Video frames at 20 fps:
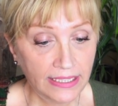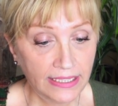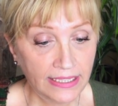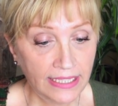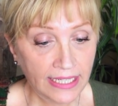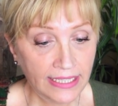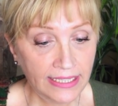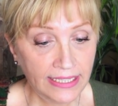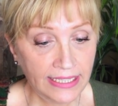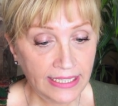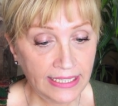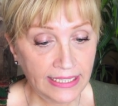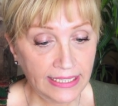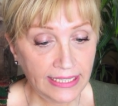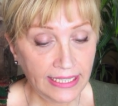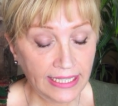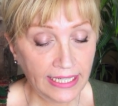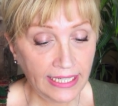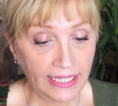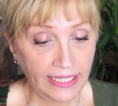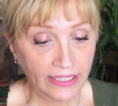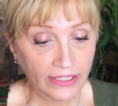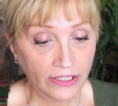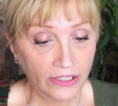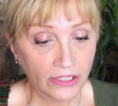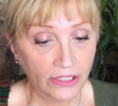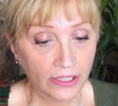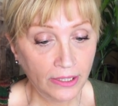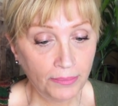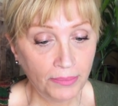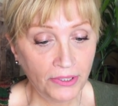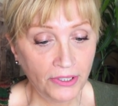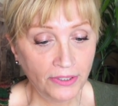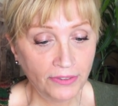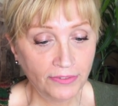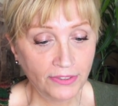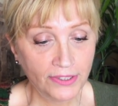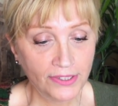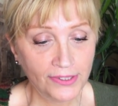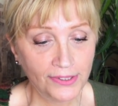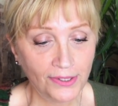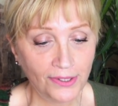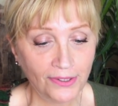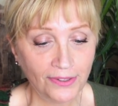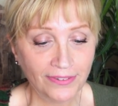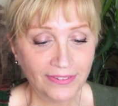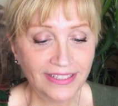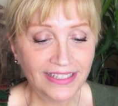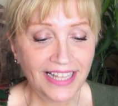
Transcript: Dundee's King, you're a beautiful soul.